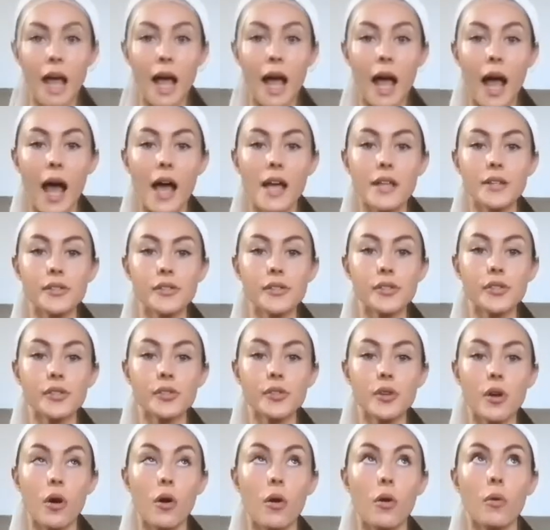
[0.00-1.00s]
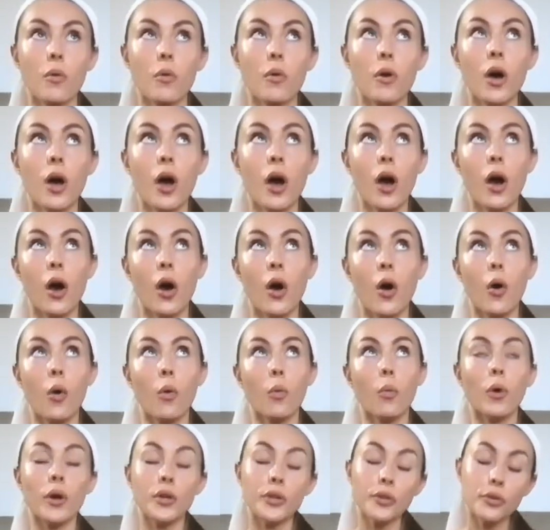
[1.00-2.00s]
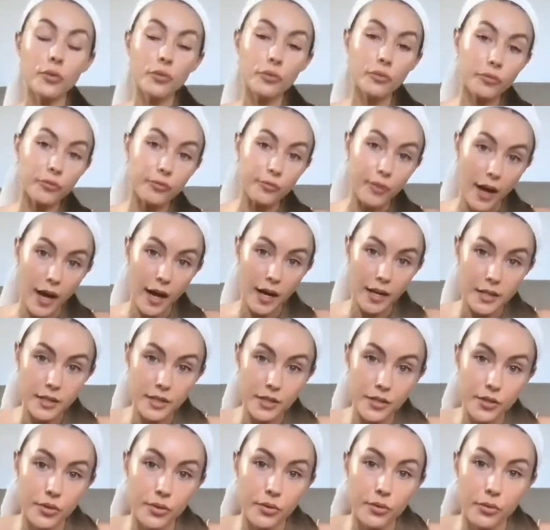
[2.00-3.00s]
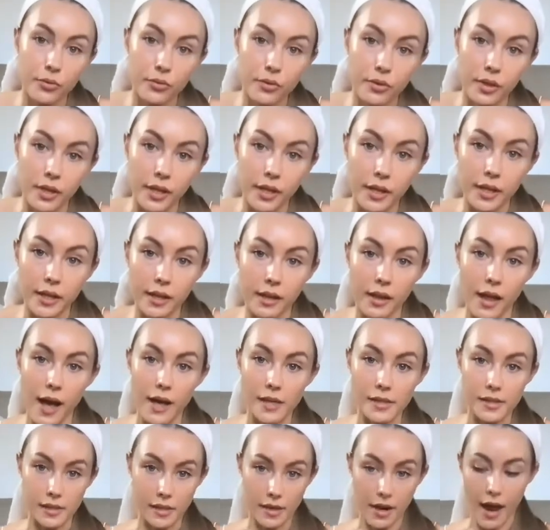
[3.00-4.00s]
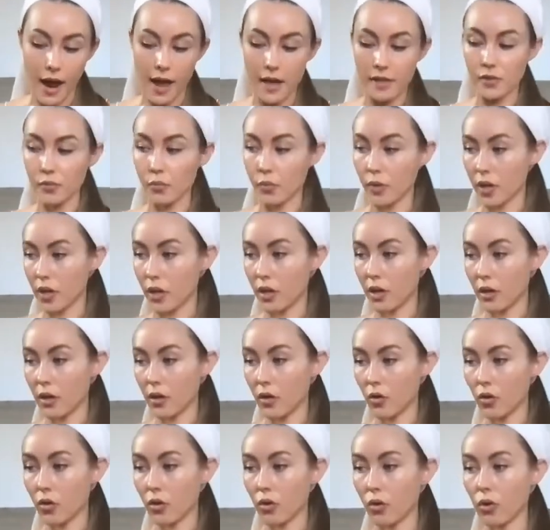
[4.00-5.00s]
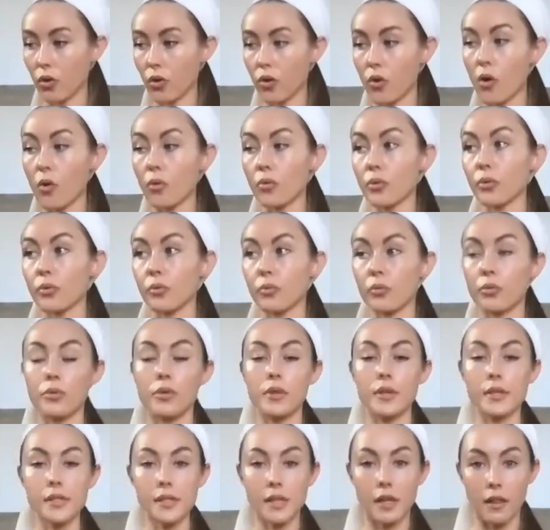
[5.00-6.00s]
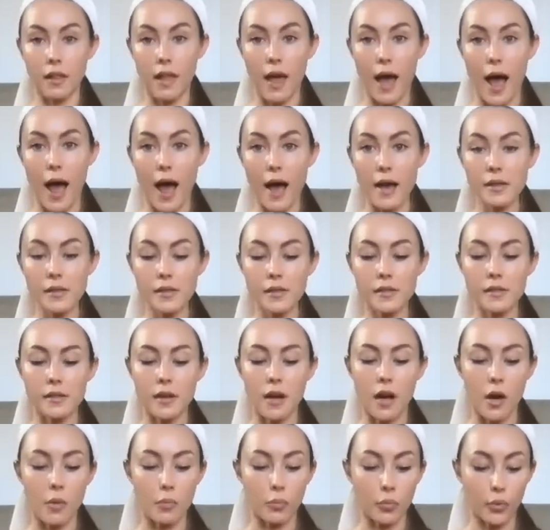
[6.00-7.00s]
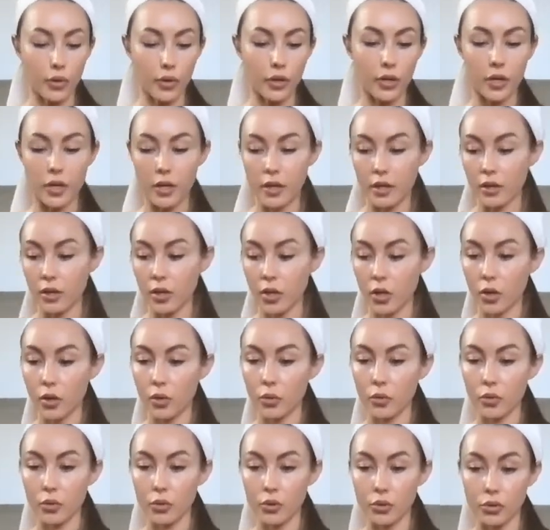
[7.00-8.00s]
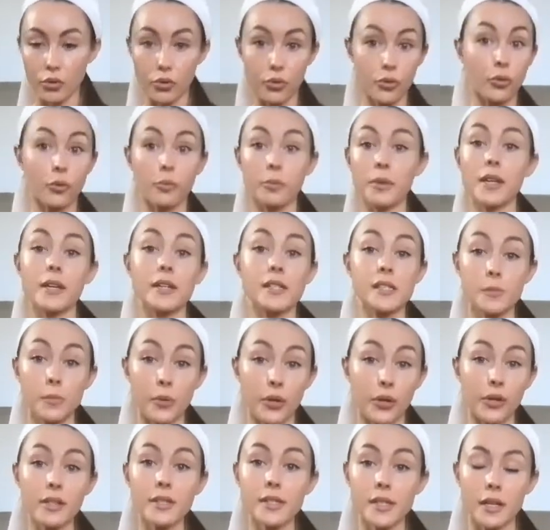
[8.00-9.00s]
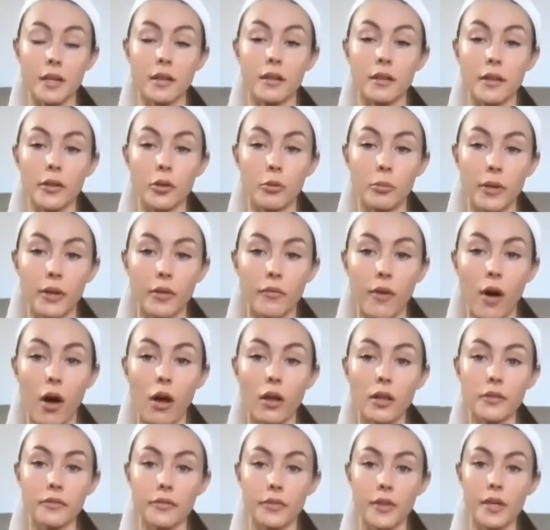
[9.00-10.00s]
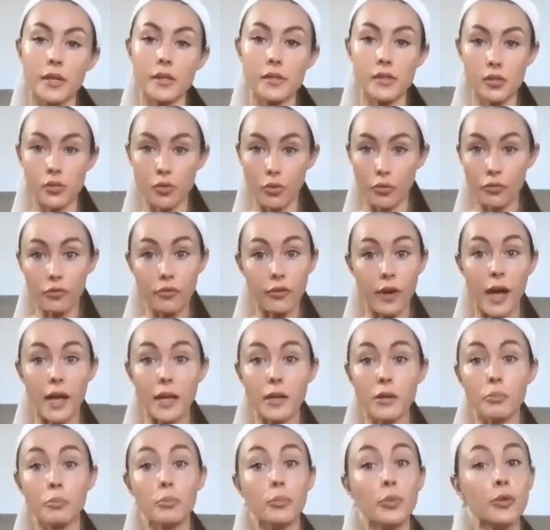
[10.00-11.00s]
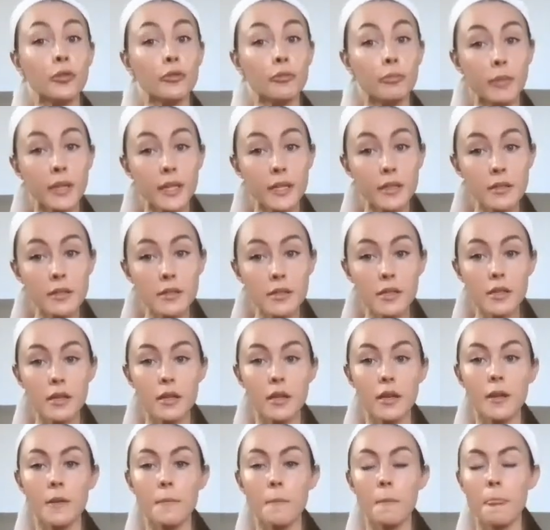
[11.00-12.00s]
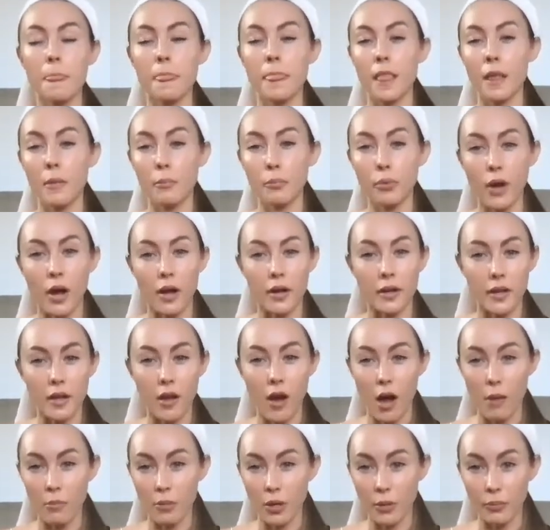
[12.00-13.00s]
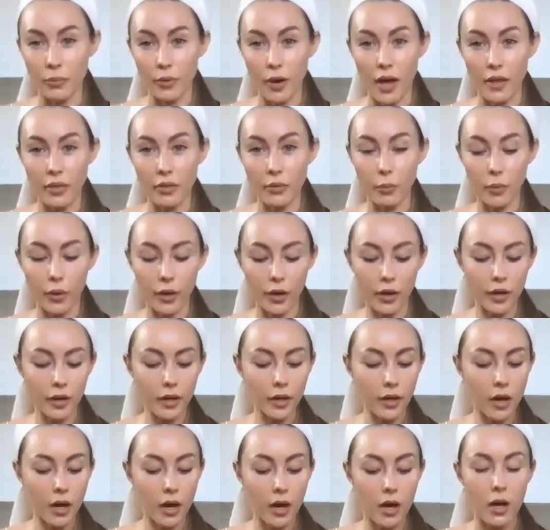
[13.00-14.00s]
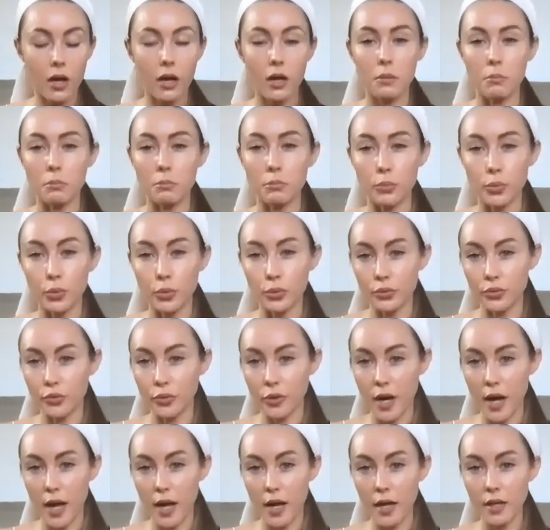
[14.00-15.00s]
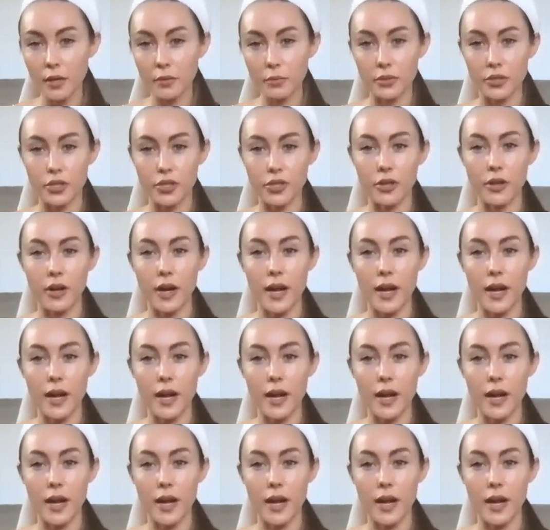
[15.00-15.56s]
And so what you'll find in a Kundalini class, and as we go through this class, you'll be experiencing a little bit of all of this. You'll find movement, pranayama, breath work, mudra, which are